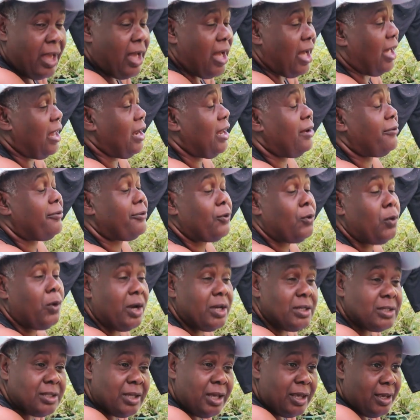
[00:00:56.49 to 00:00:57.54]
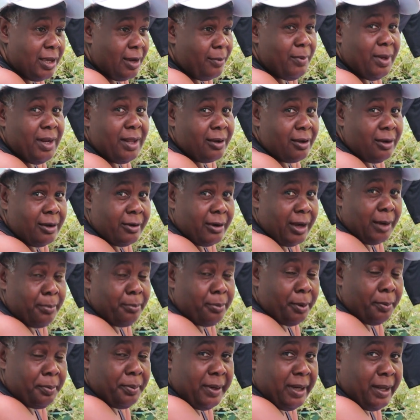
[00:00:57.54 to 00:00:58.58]
And of course you hear my little
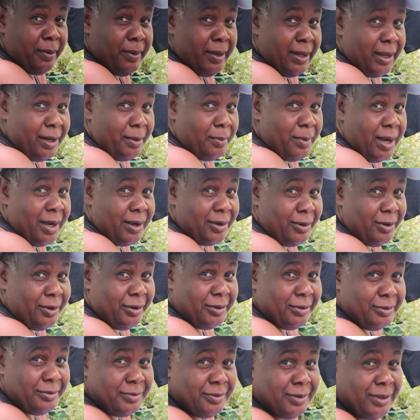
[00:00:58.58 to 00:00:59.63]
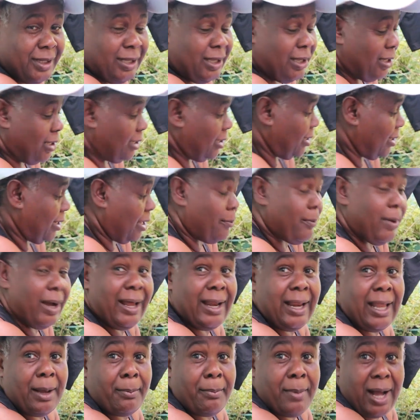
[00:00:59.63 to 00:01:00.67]
grandpuppy them in the background. Them
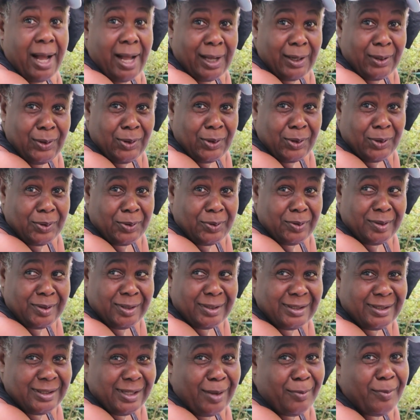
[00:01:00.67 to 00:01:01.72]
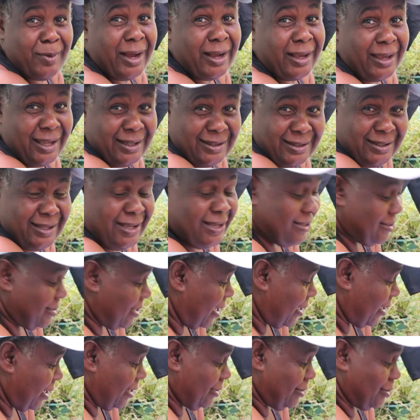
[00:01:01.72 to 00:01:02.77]
all about now. Them all get things
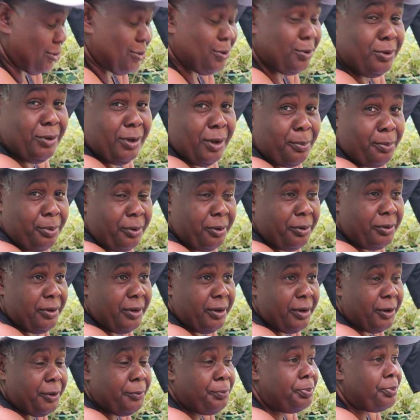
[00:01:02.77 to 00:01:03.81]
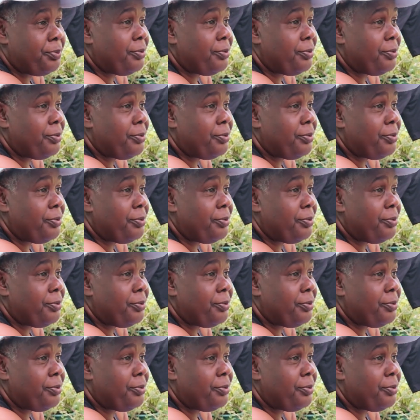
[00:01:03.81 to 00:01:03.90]
that get tuned up around here.